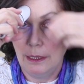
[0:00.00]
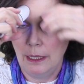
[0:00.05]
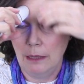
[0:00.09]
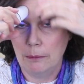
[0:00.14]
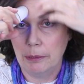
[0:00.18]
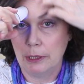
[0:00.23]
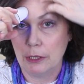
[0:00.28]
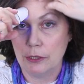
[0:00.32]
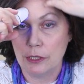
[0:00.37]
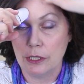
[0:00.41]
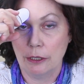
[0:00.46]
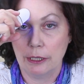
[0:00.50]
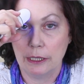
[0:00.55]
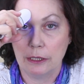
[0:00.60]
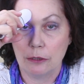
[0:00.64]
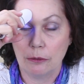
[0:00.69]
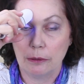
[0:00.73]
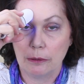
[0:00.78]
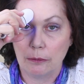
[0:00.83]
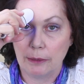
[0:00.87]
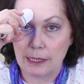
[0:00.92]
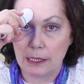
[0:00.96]
And because you're only
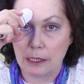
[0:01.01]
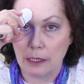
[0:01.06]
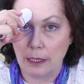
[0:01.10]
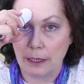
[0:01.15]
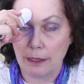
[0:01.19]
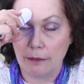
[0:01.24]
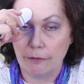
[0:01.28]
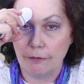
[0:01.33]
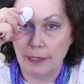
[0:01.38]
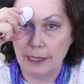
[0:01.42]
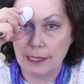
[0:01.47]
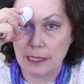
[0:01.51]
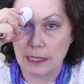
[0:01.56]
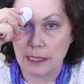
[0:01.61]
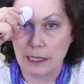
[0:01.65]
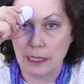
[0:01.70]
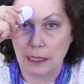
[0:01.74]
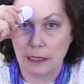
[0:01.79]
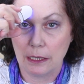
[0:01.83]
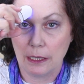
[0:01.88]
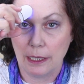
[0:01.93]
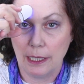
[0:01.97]
doing one side of the face,
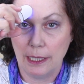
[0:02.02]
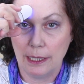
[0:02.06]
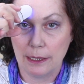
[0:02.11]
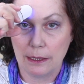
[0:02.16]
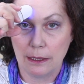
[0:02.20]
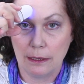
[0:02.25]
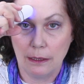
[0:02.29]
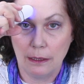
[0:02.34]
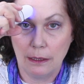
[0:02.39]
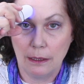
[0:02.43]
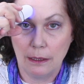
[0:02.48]
stick to that.